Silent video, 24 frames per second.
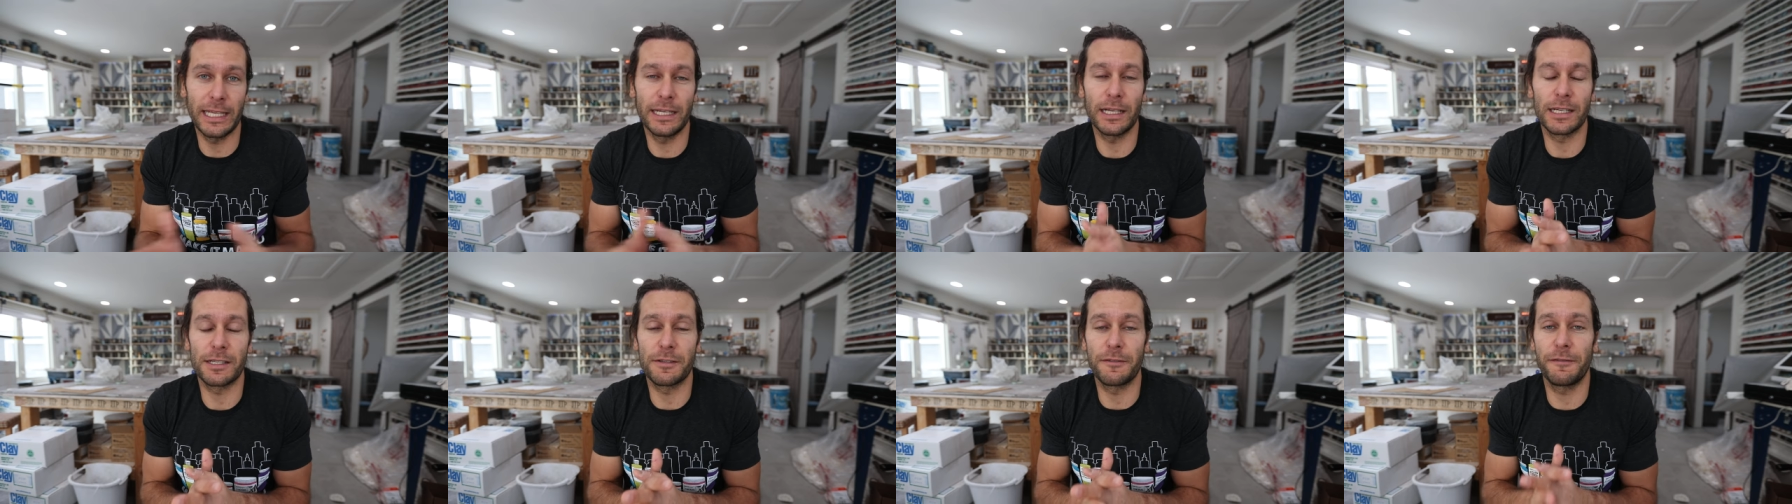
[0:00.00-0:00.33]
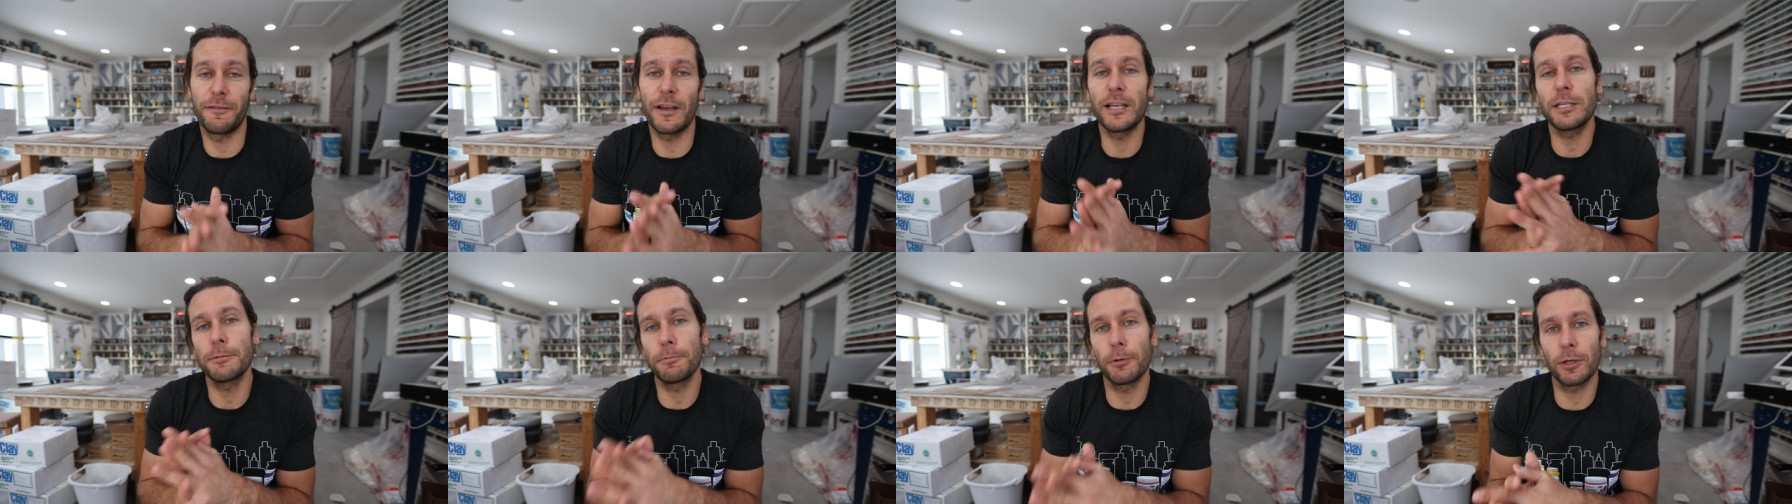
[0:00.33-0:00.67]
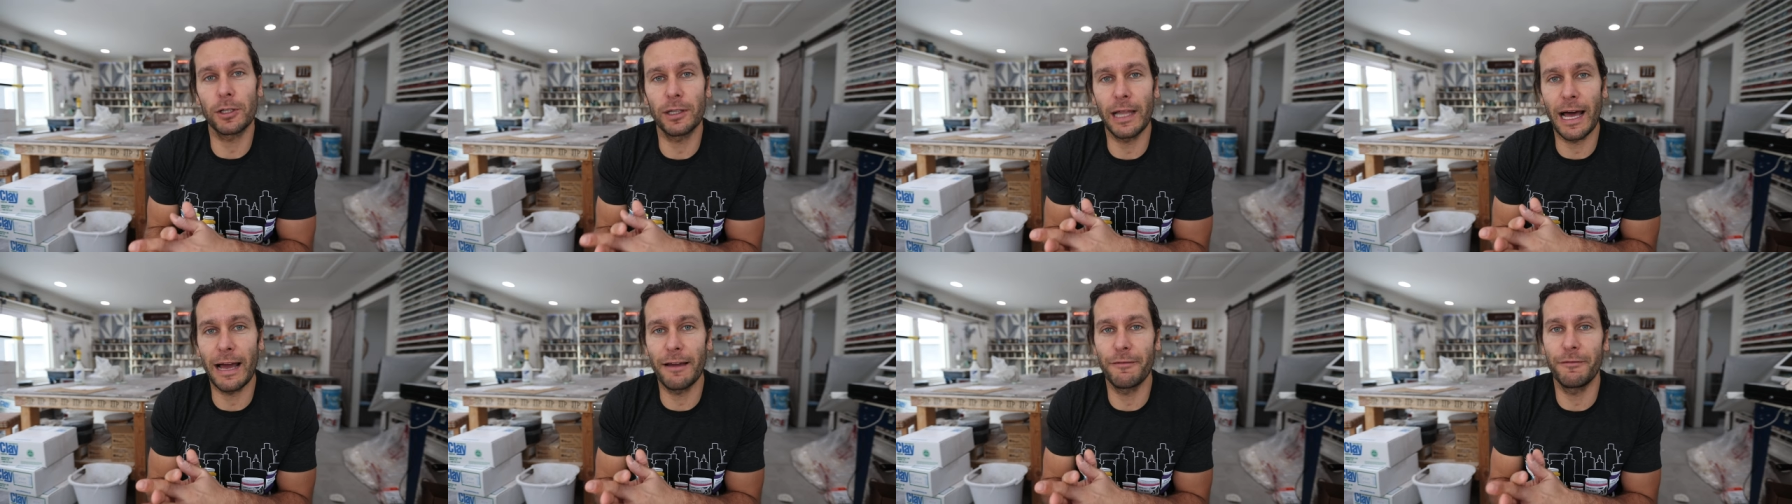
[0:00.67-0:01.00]
He does
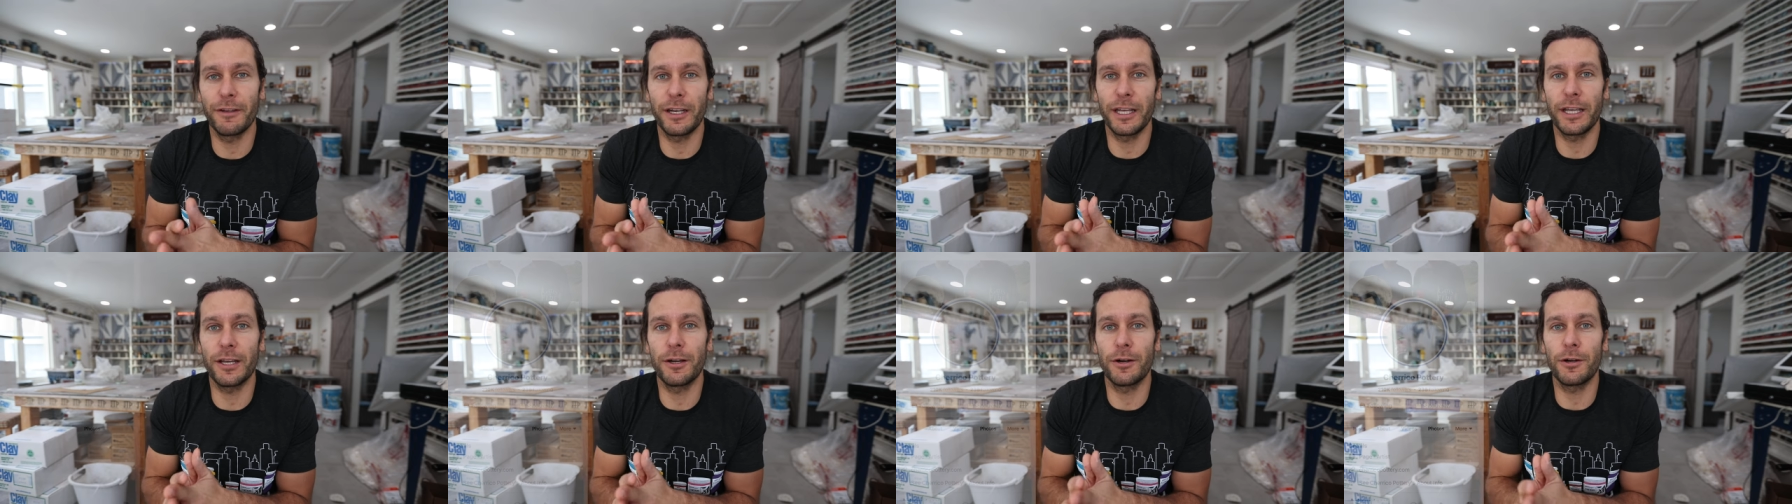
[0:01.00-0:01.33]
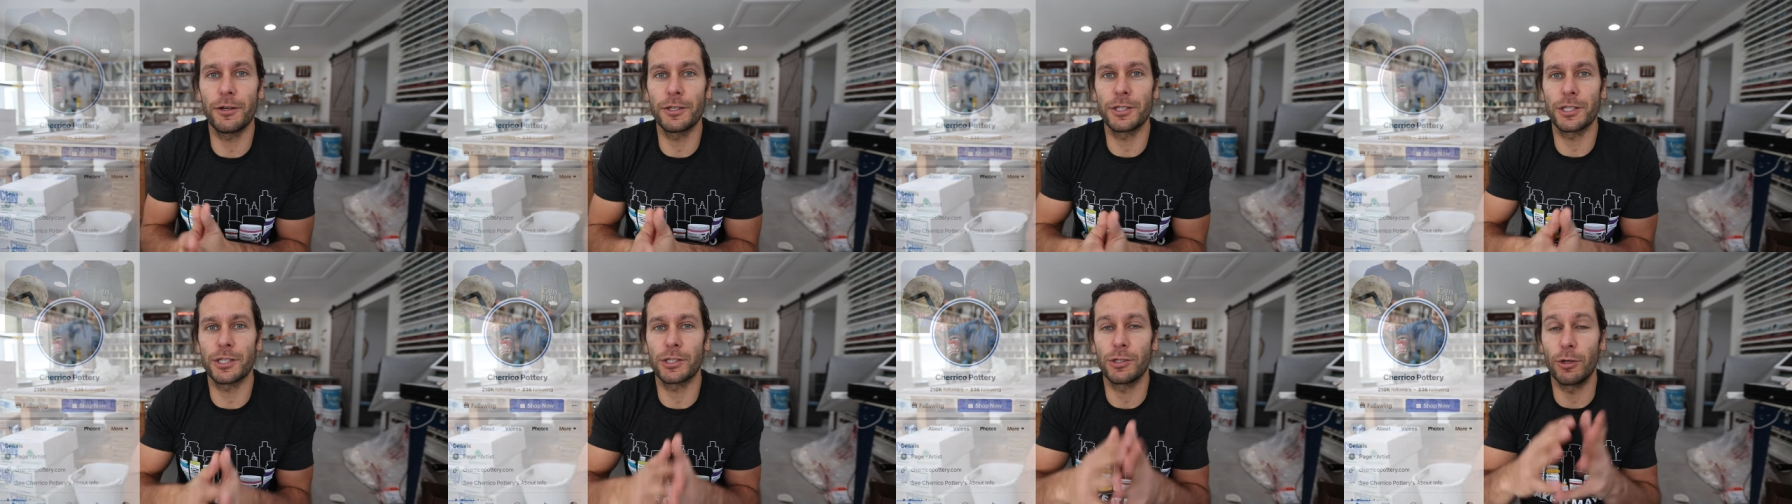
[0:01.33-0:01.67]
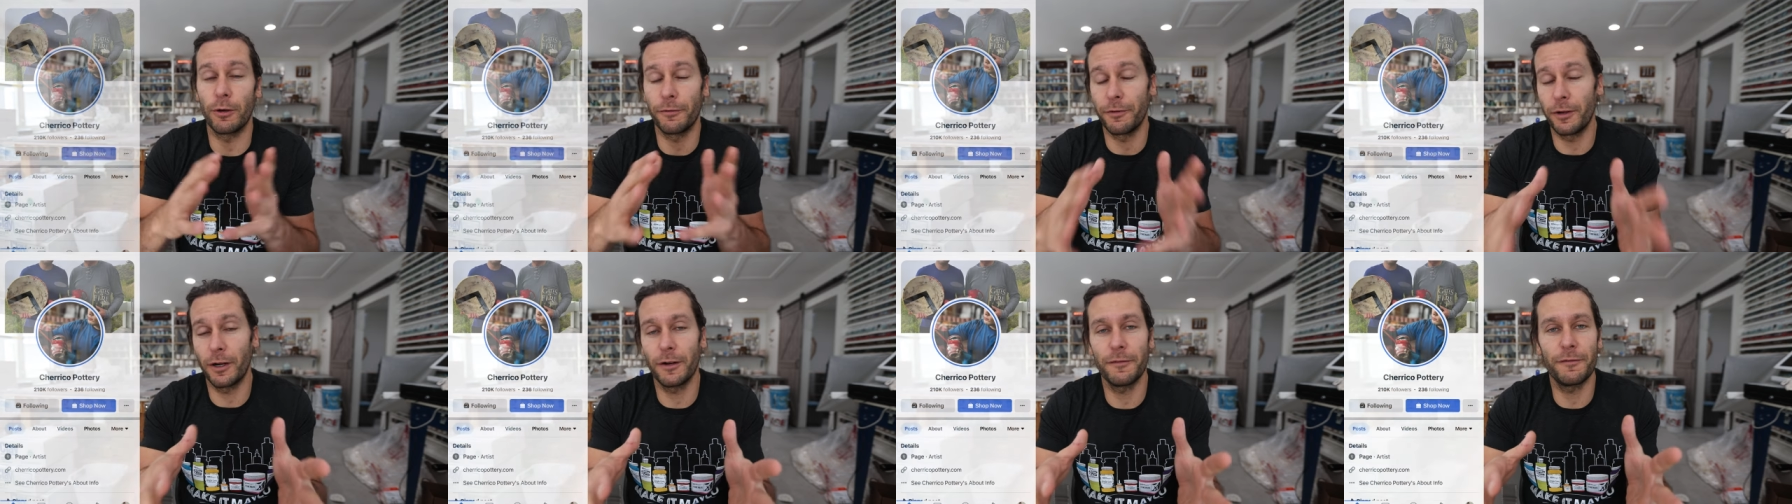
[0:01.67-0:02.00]
Facebook live videos. So
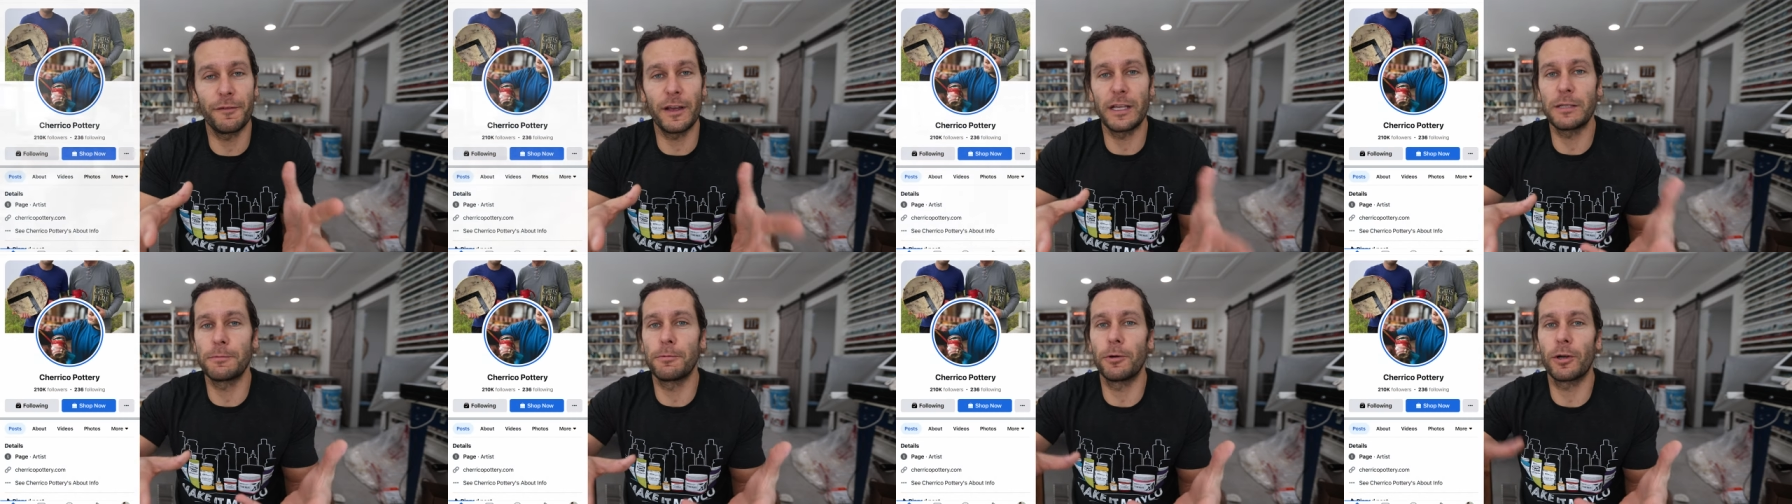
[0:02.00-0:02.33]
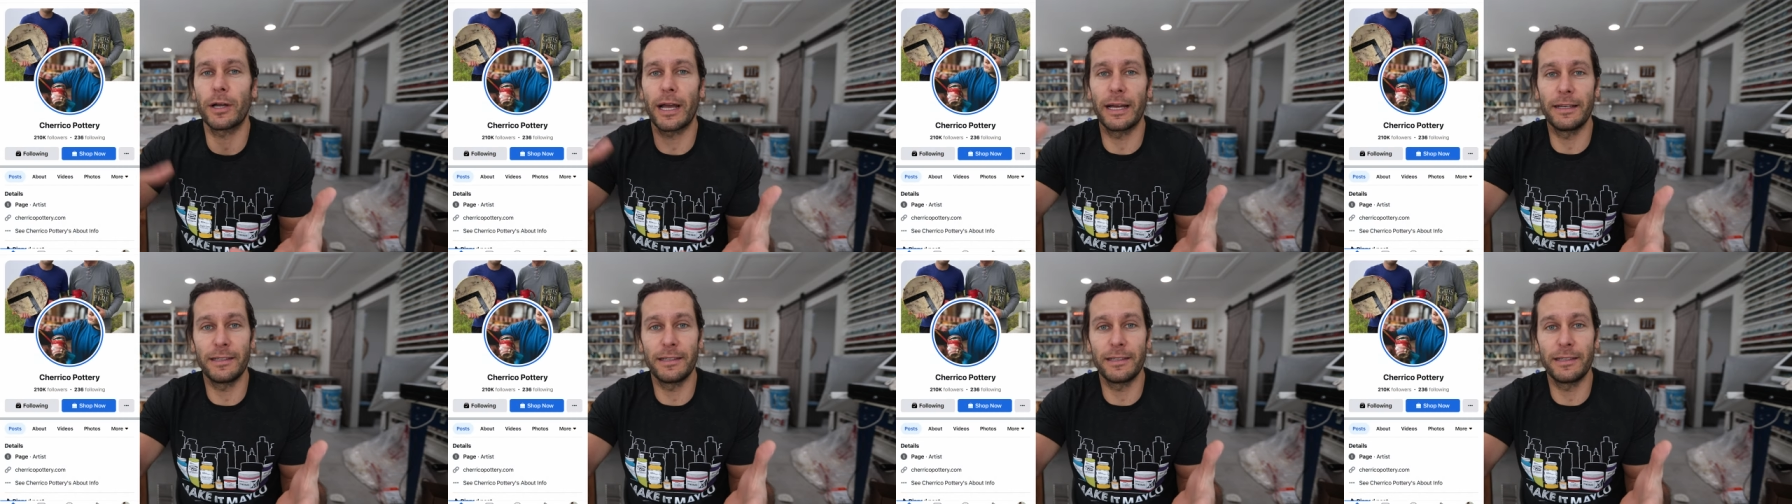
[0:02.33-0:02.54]
if you're on Facebook,